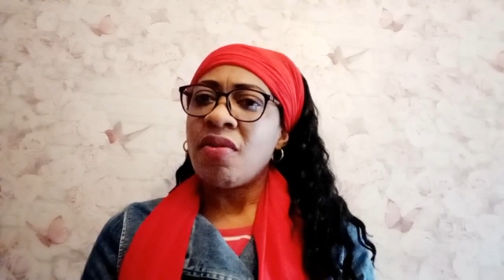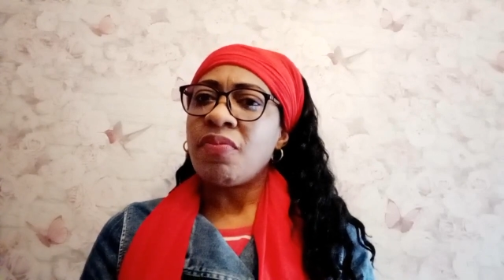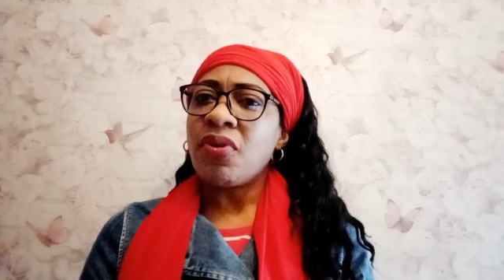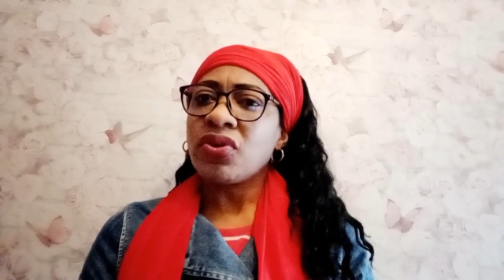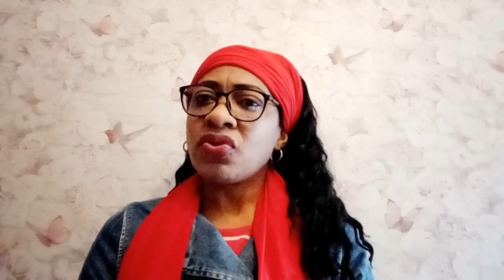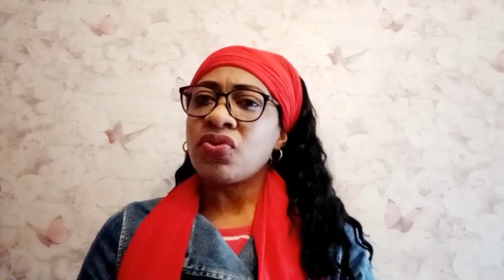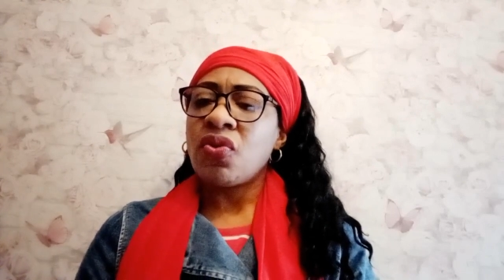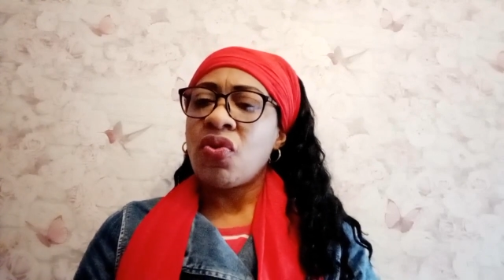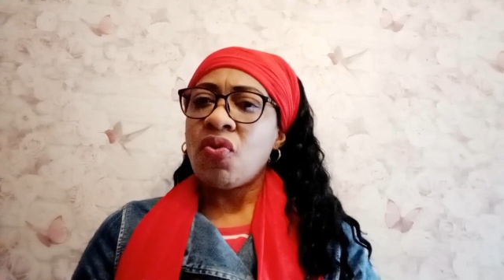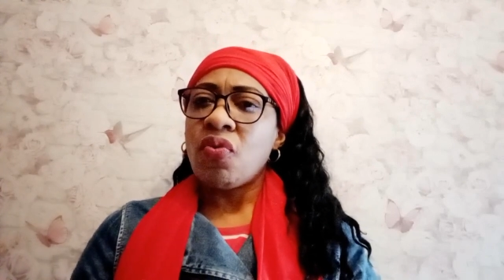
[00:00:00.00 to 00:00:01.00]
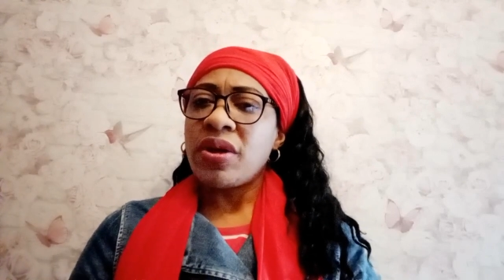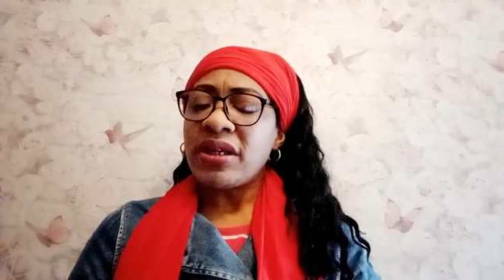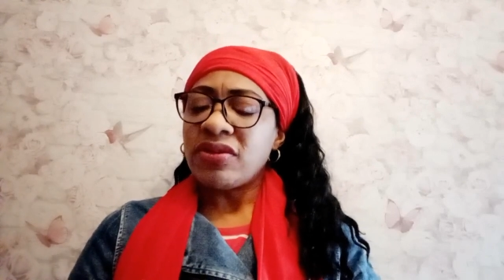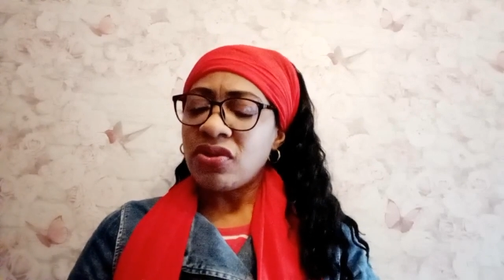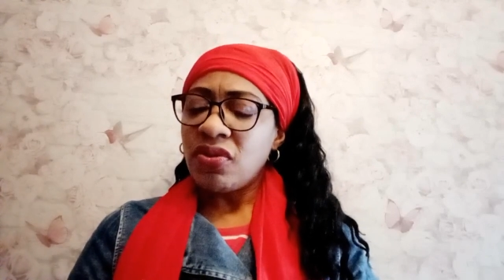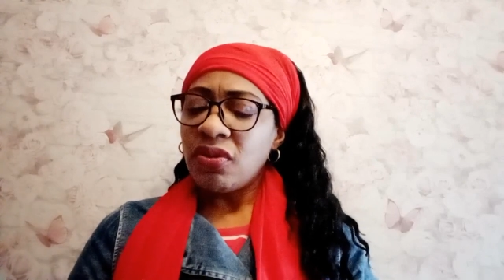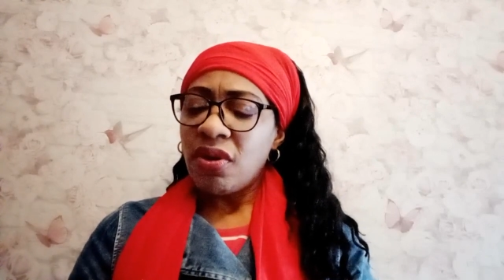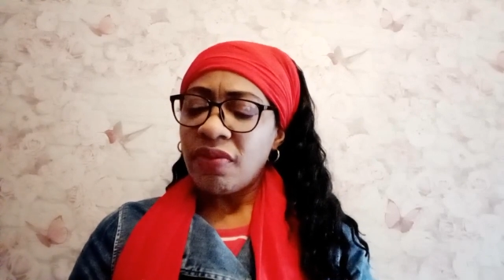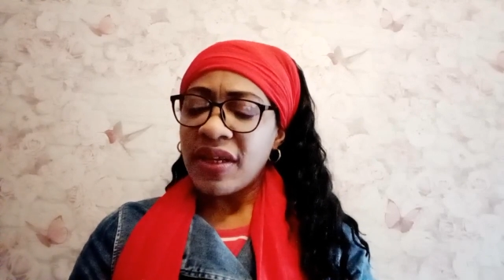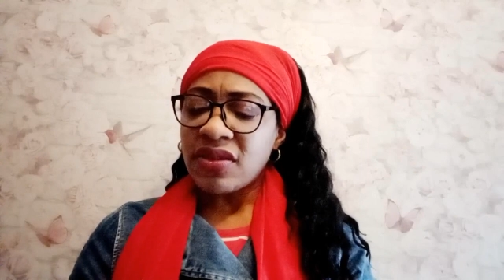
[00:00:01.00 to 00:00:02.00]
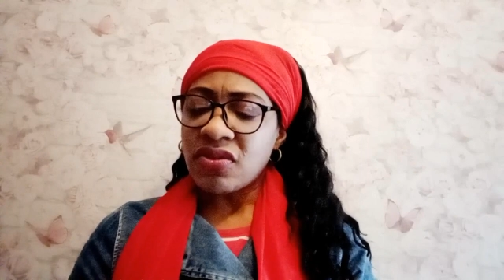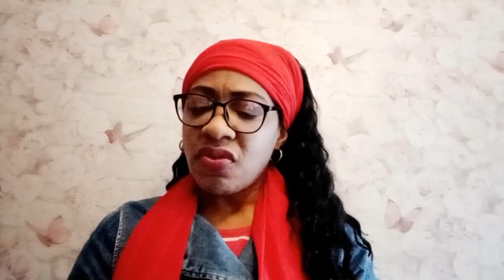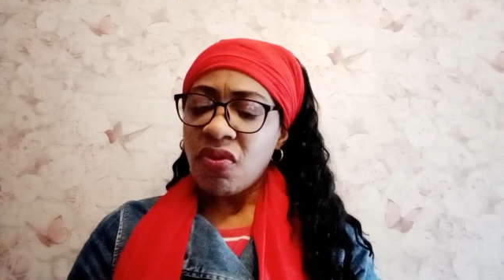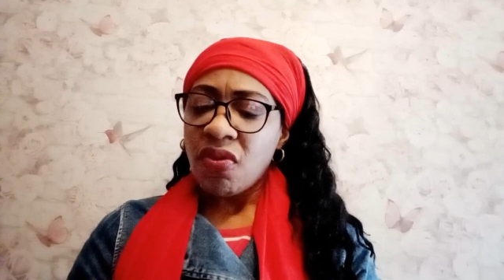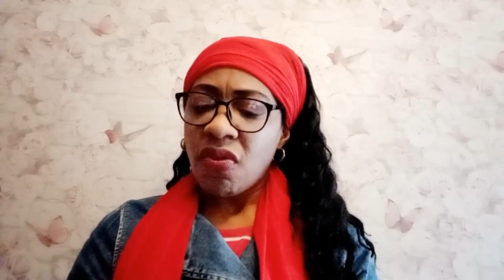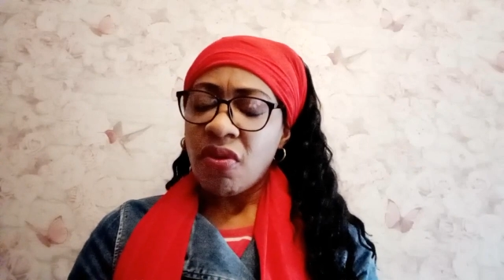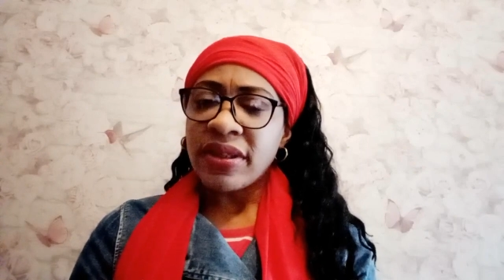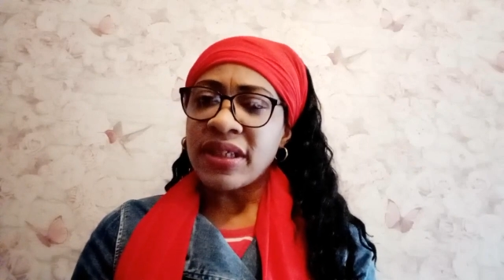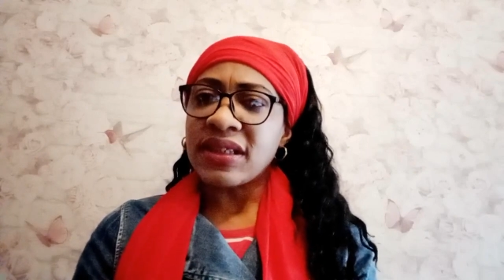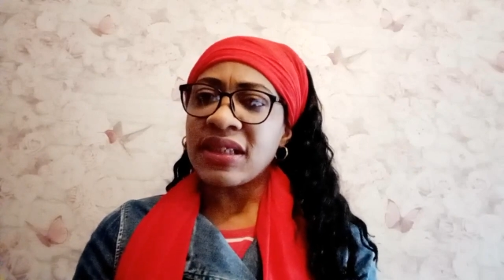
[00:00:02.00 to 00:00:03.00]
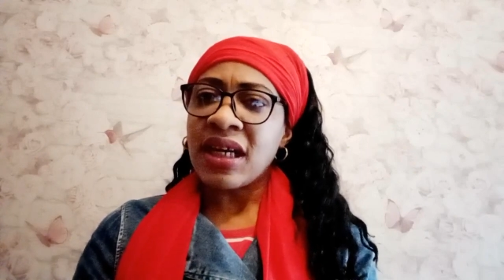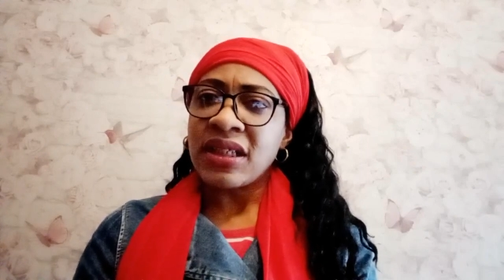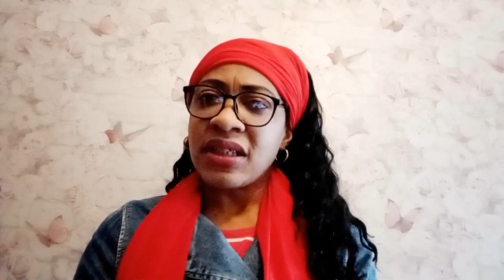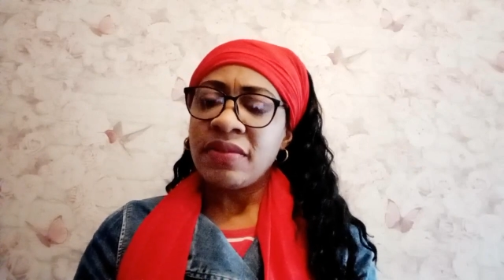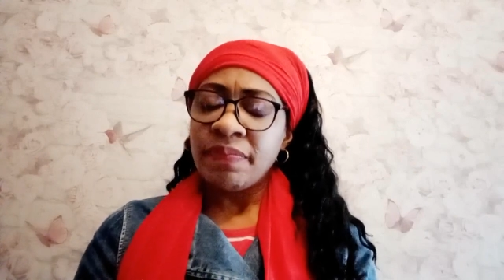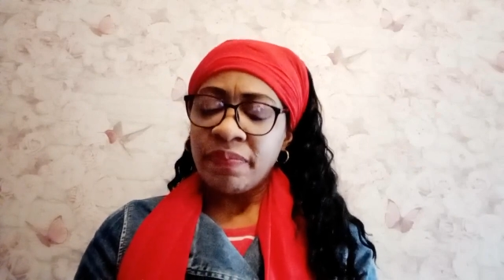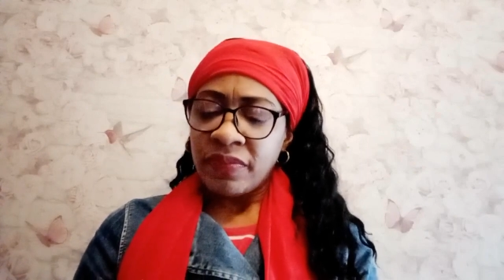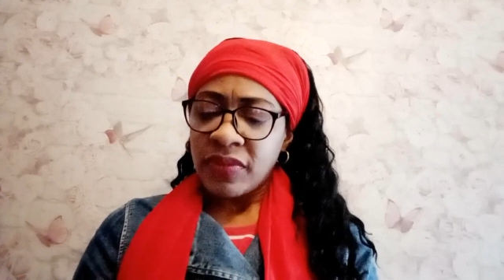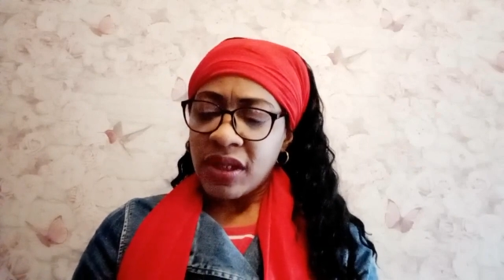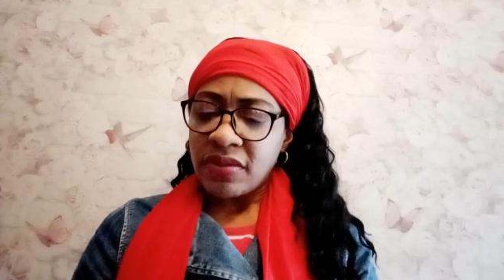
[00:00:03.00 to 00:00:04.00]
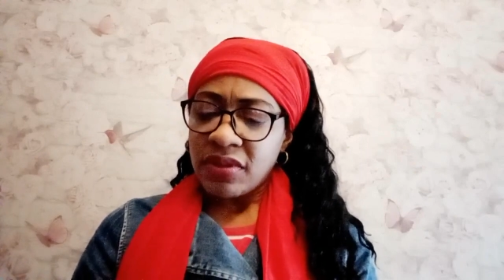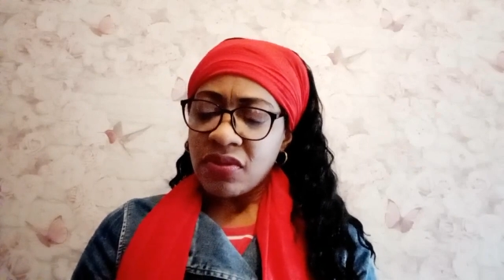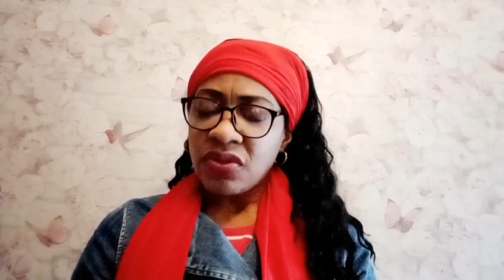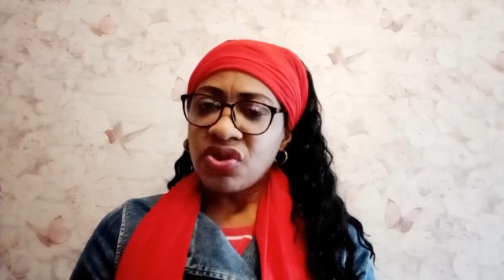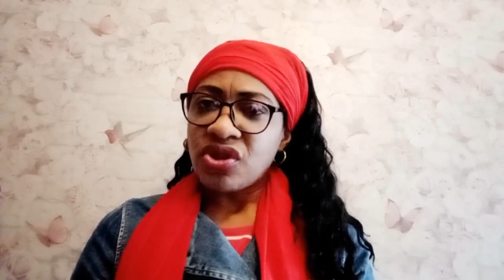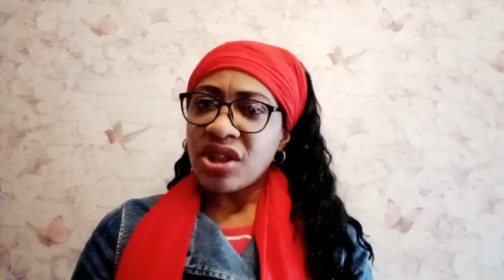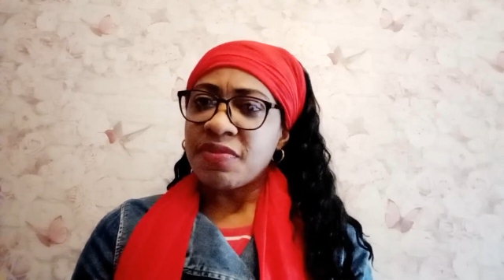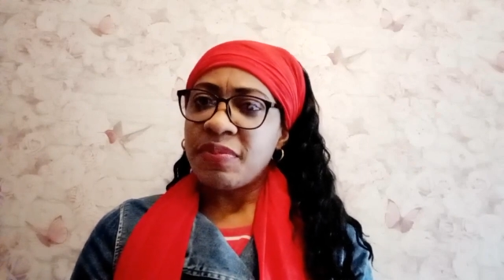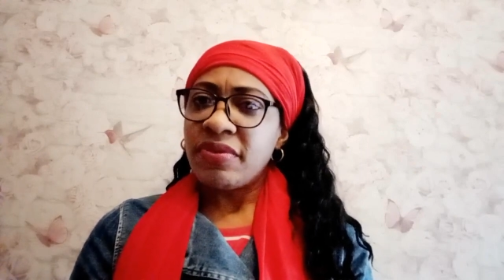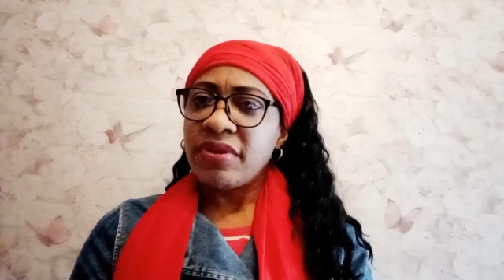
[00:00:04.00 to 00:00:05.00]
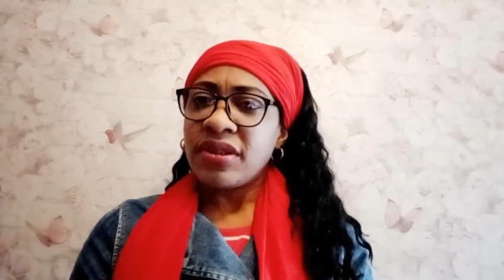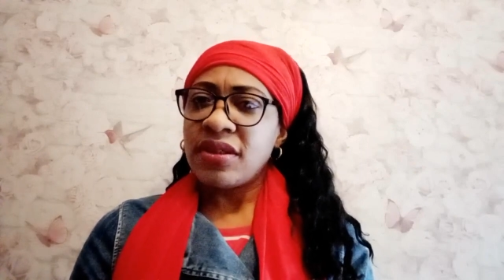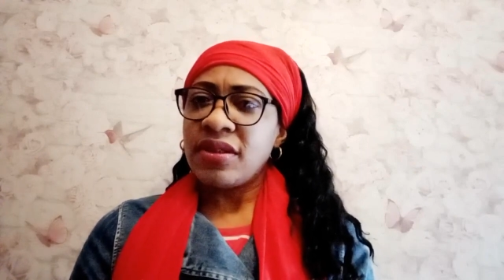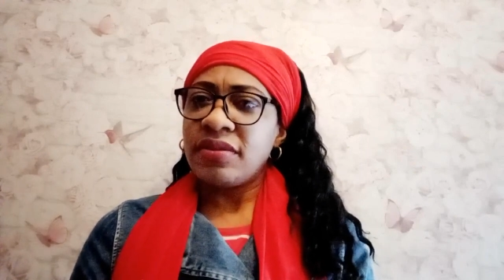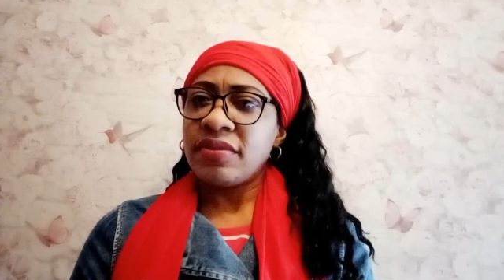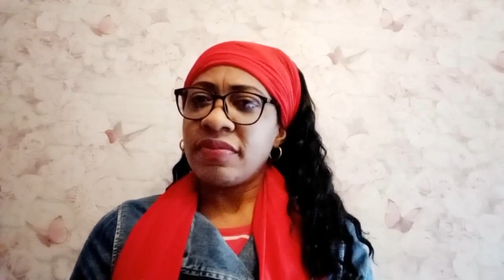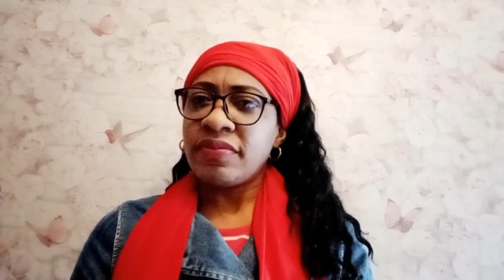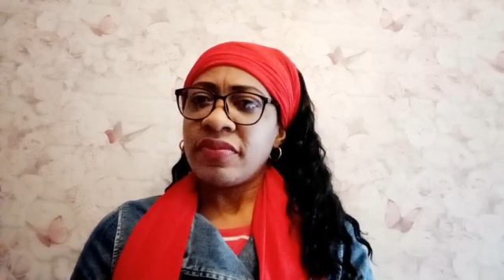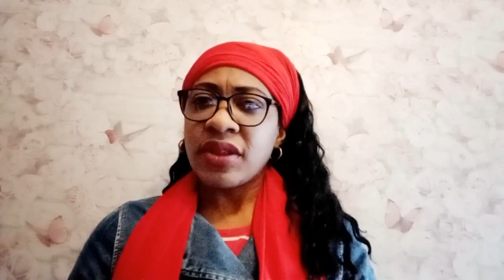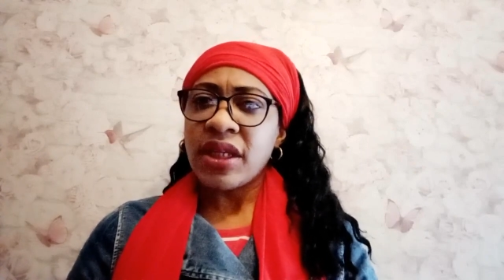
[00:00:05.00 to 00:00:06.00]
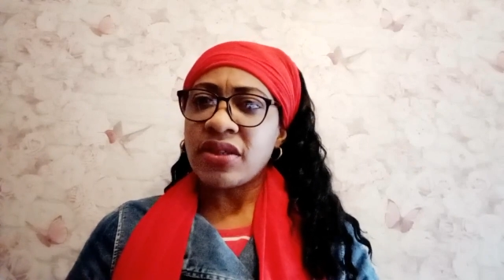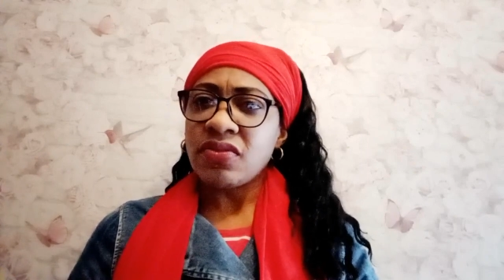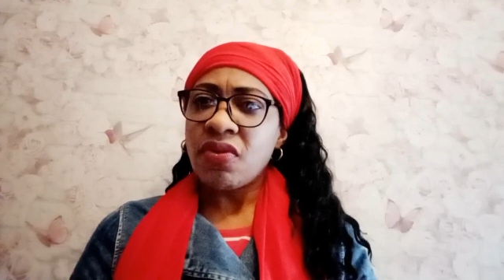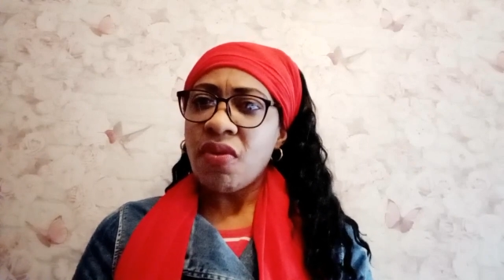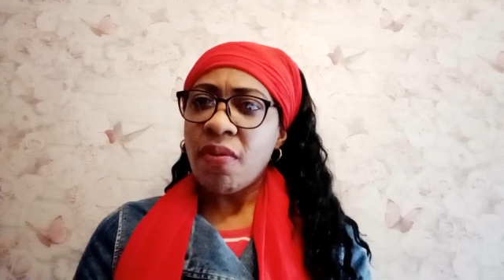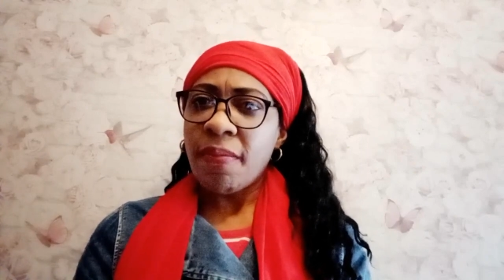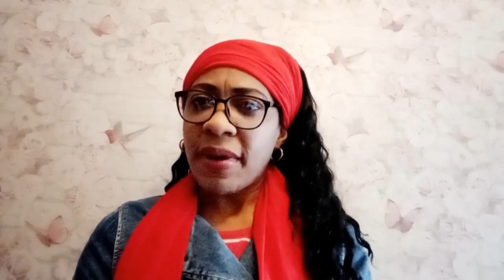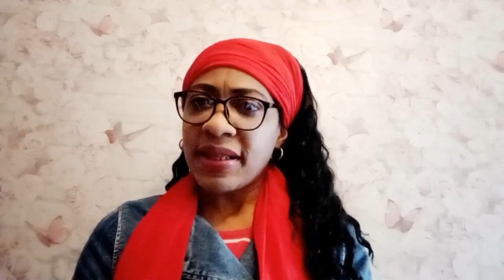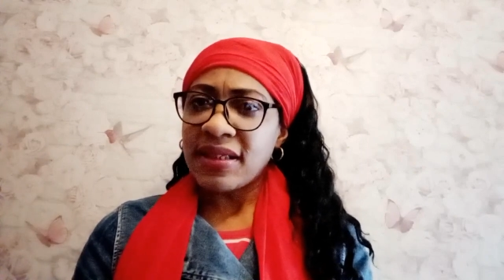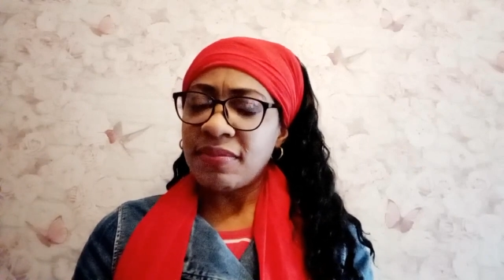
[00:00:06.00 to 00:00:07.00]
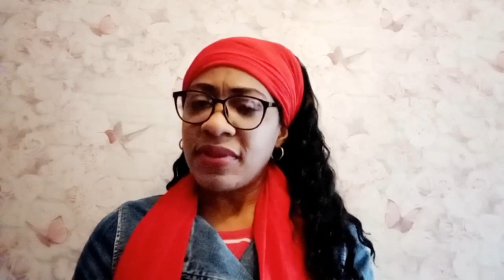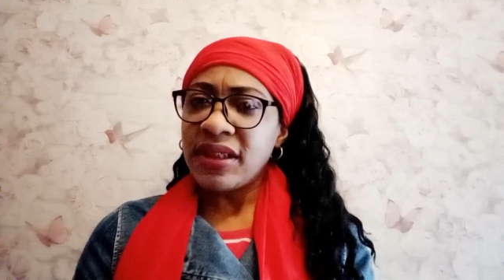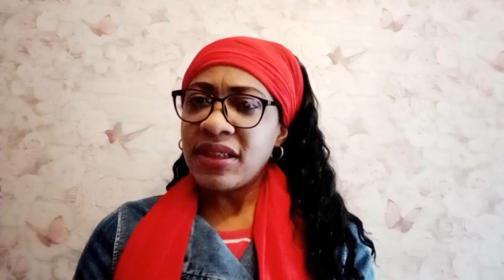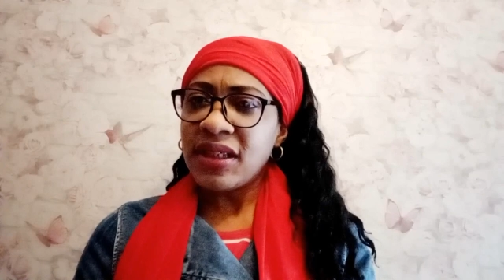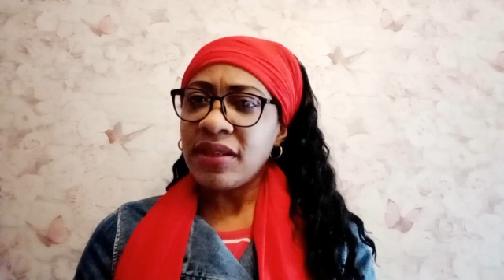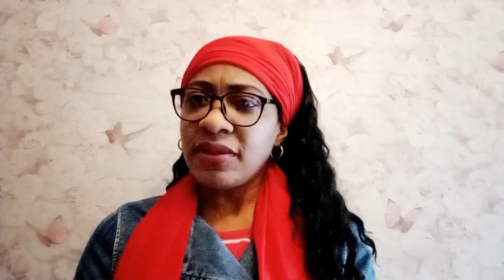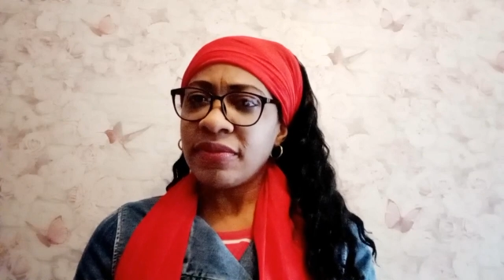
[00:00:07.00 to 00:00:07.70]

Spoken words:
but when there is no love, there's no understanding, there is no transparency, there's no compatibility,